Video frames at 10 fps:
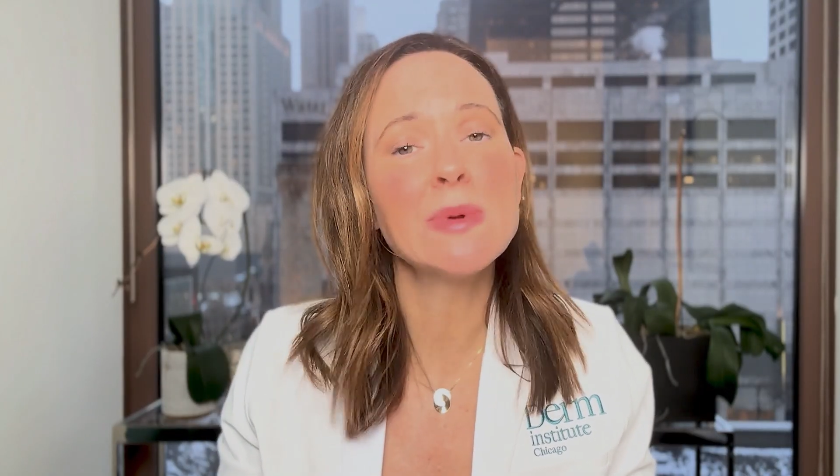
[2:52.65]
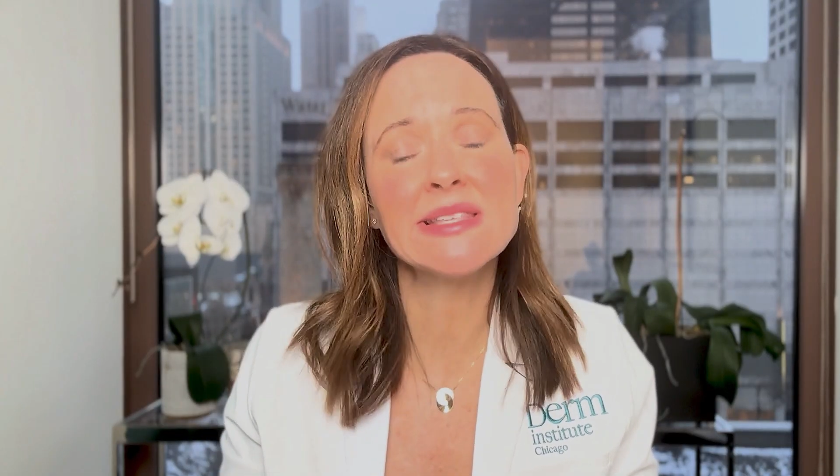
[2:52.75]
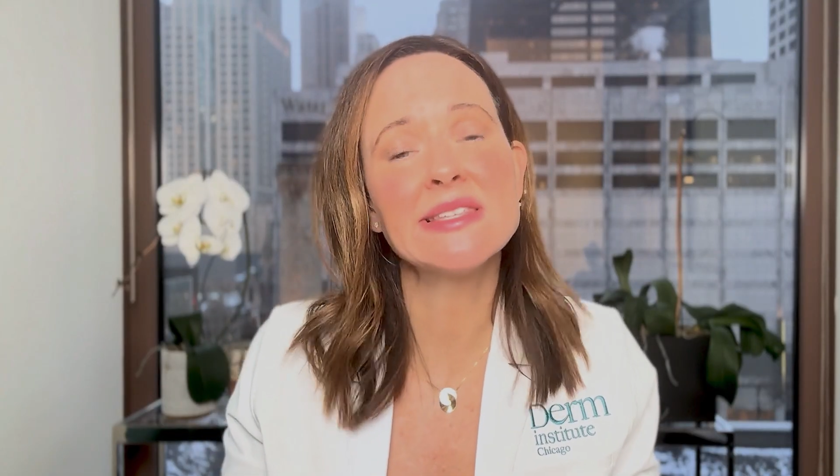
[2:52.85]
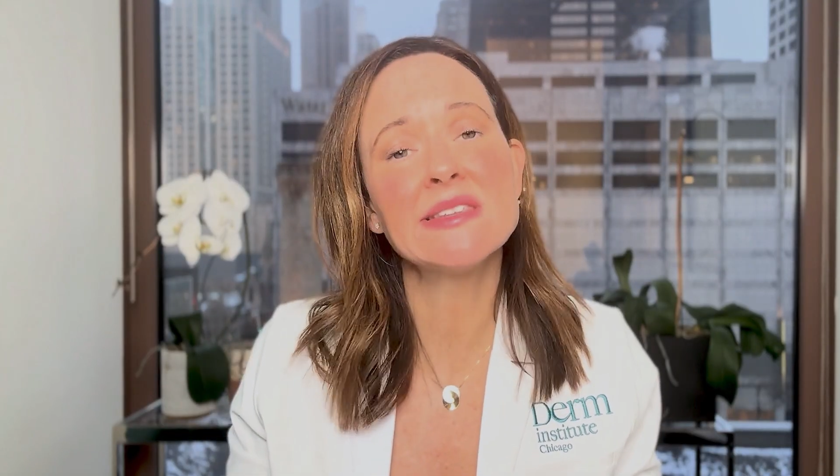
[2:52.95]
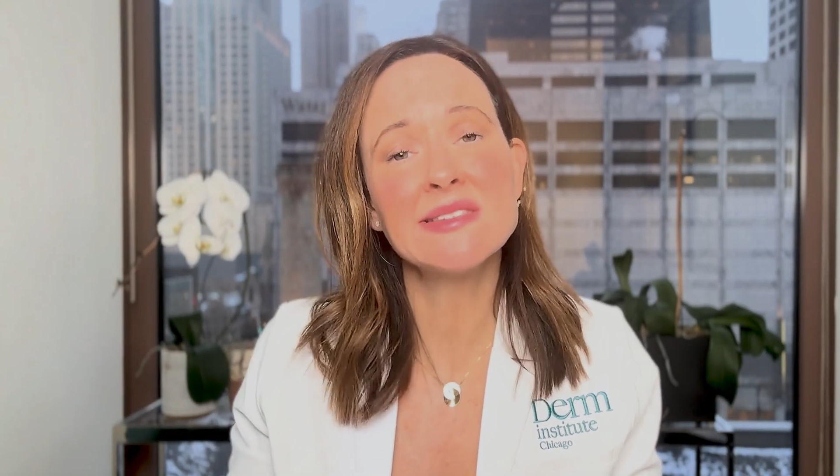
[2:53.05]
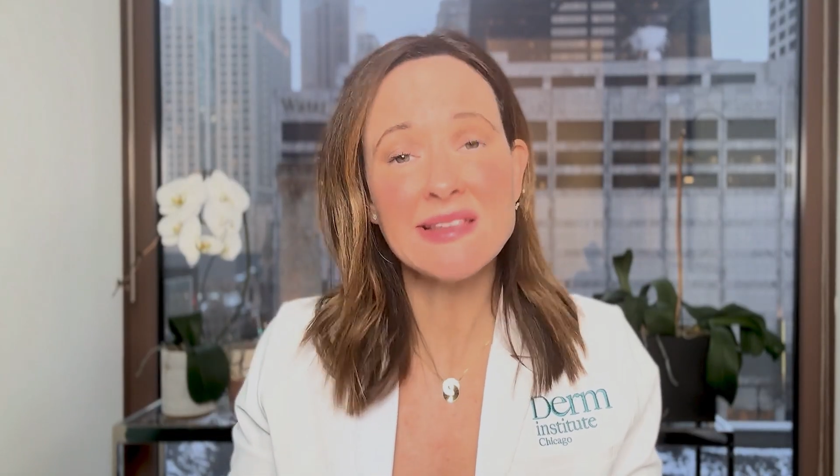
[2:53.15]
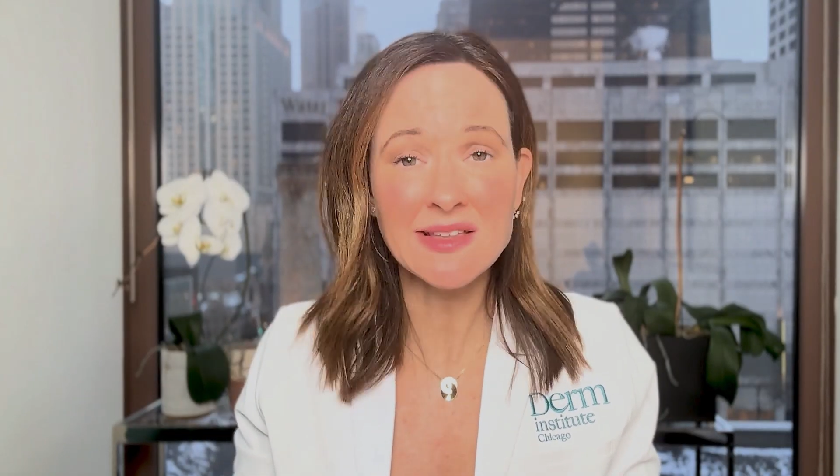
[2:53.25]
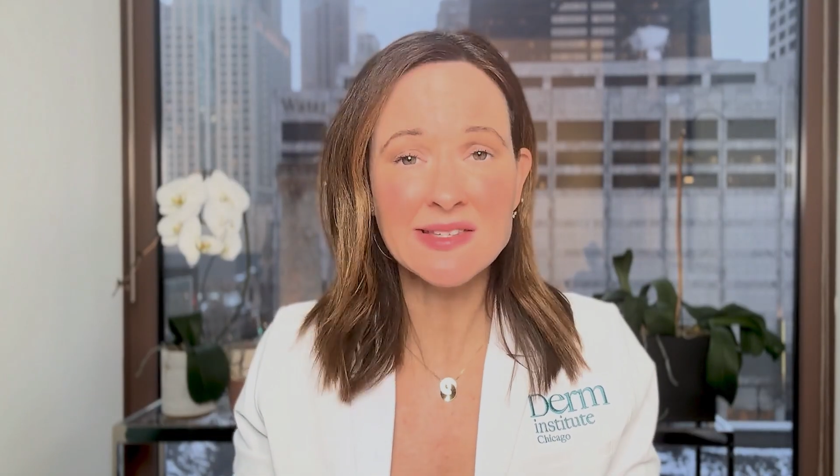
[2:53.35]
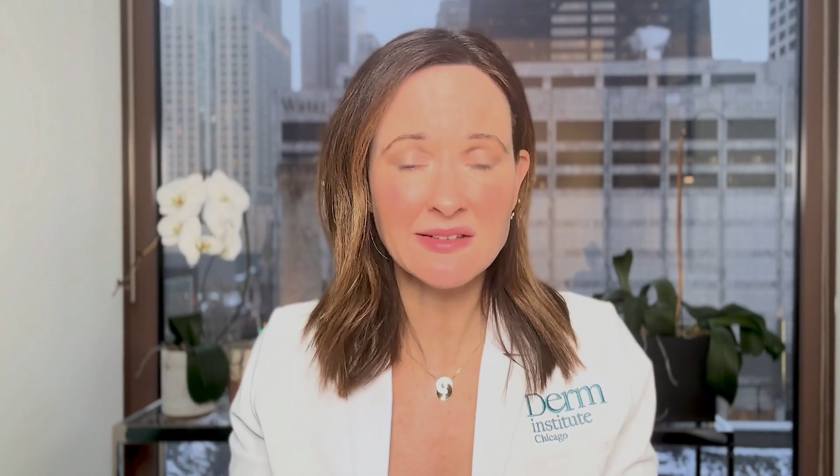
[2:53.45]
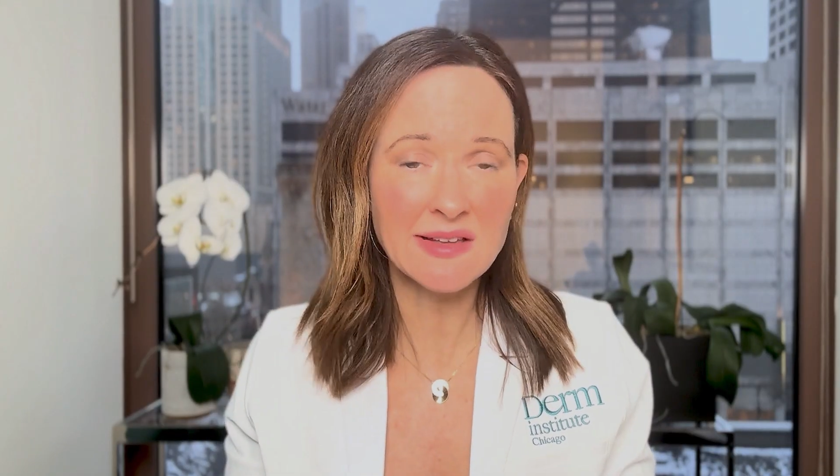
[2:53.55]
but it's
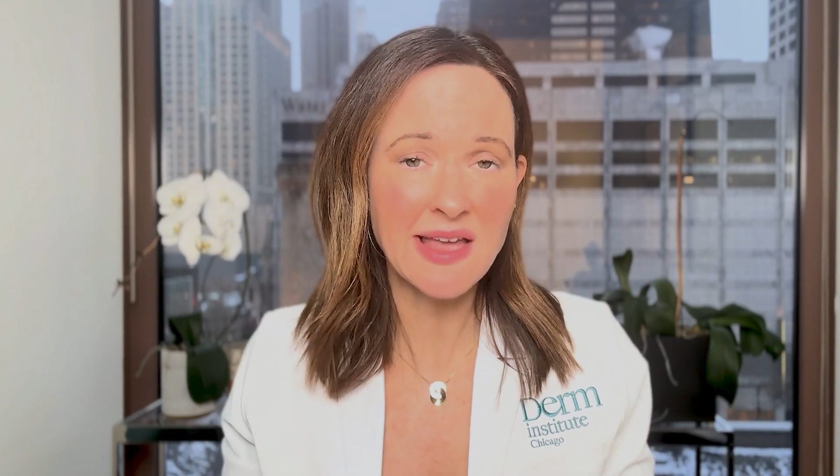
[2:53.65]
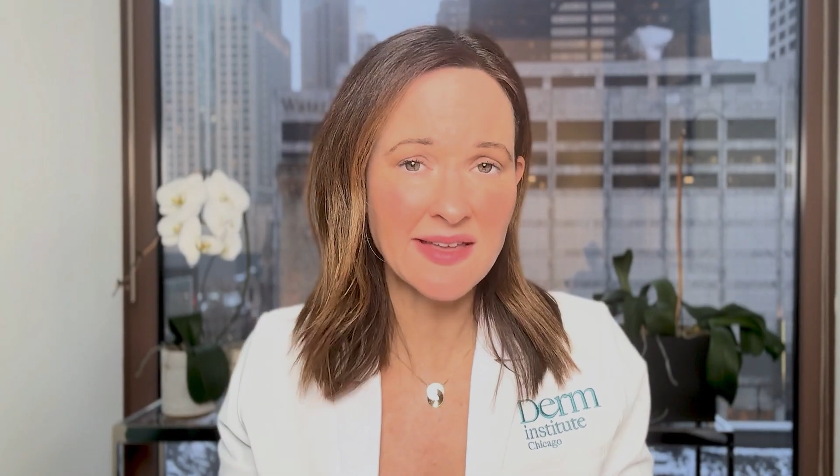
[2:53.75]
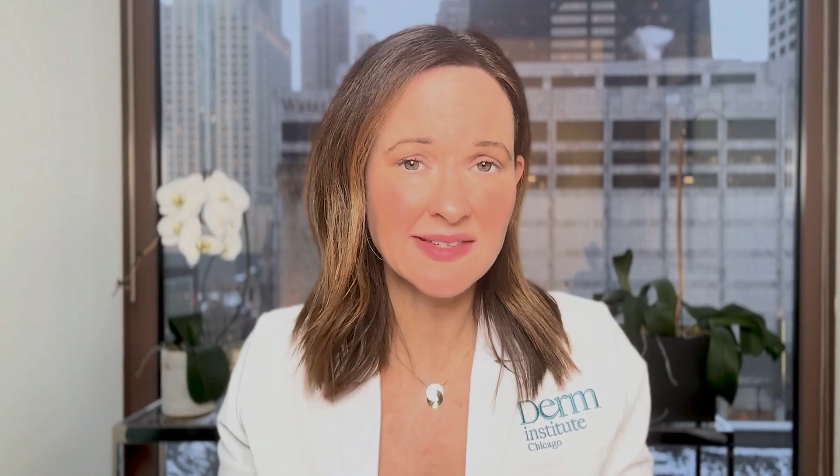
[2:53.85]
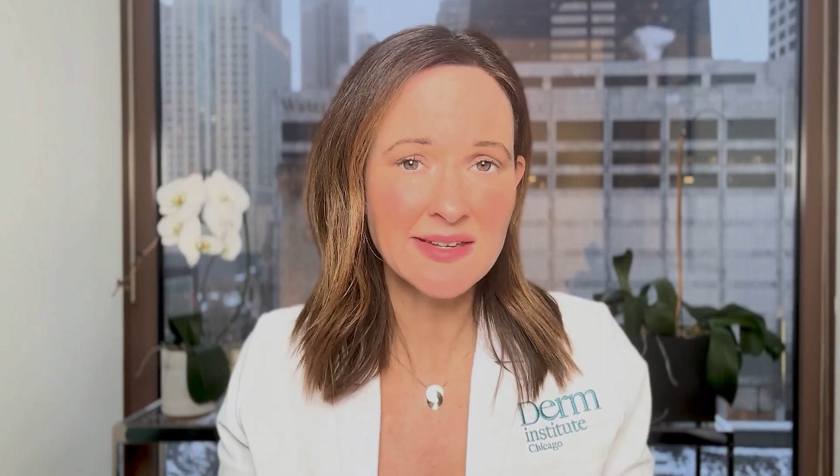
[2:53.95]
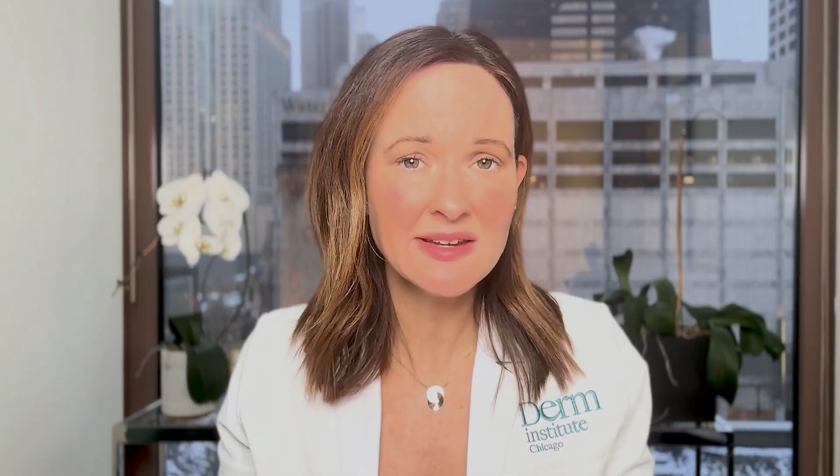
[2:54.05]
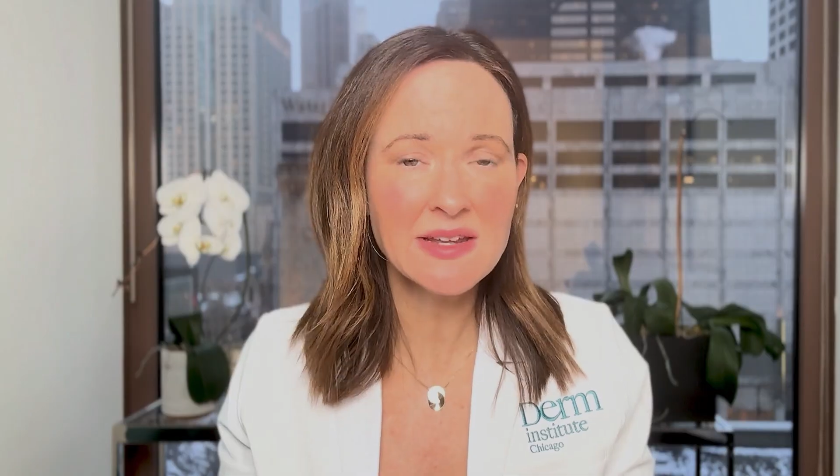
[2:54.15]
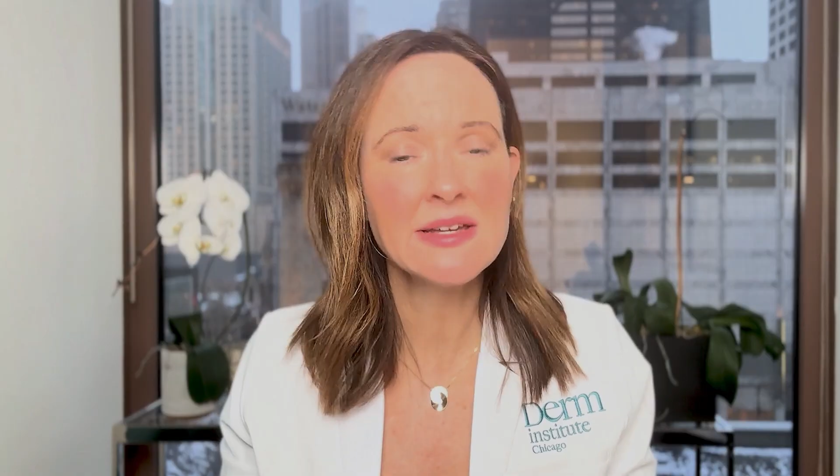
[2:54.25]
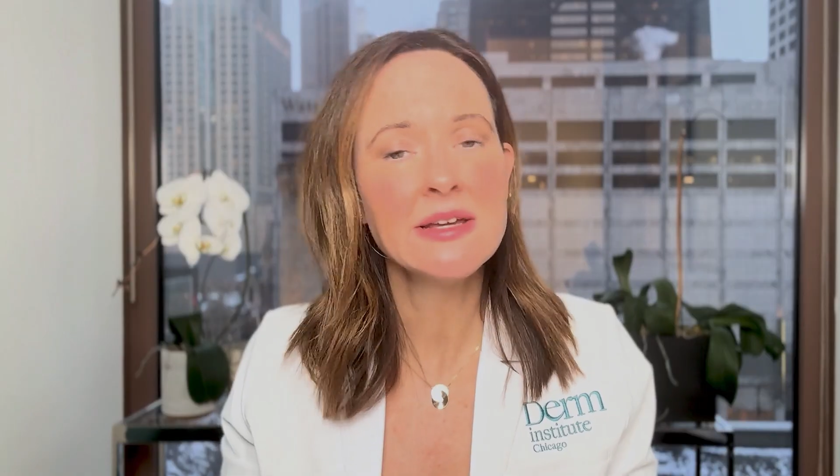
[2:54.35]
salicylic acid.